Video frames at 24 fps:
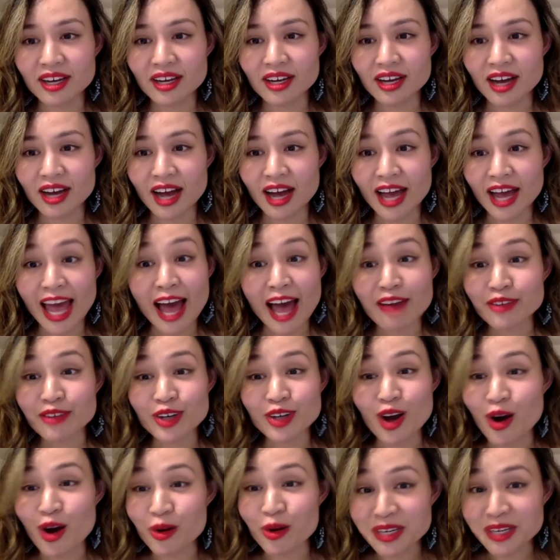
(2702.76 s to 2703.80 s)
I haven't
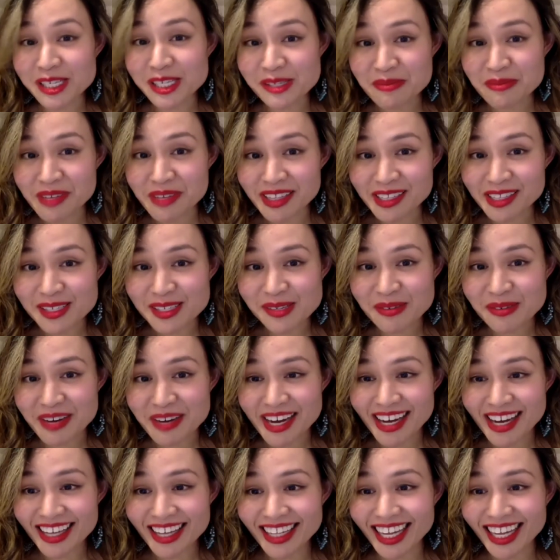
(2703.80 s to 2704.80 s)
always been this way.